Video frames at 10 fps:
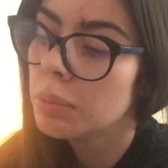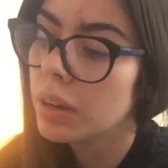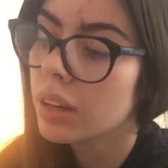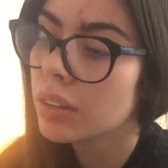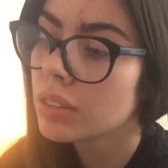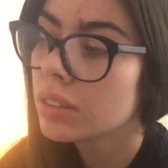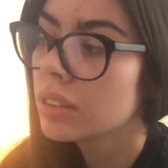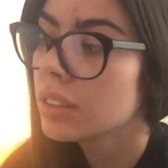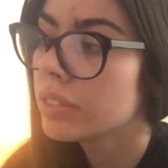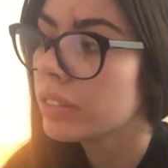But I also
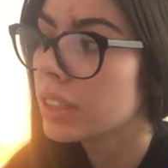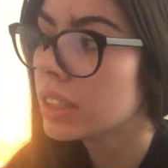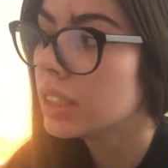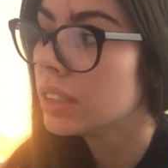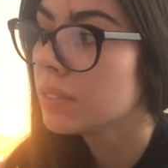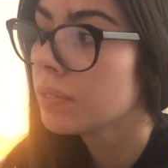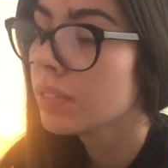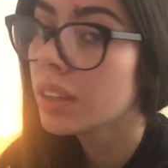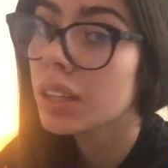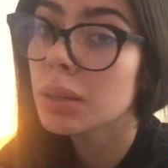think it's very
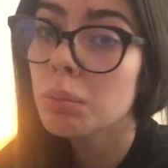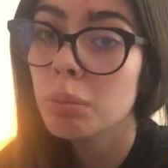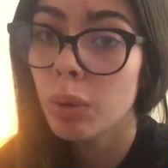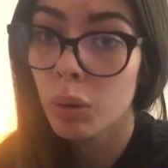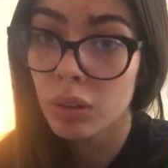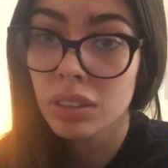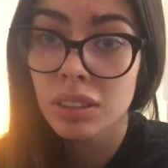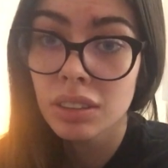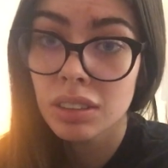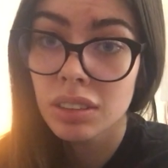
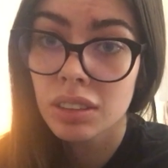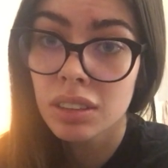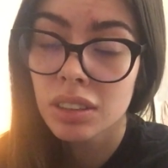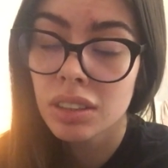important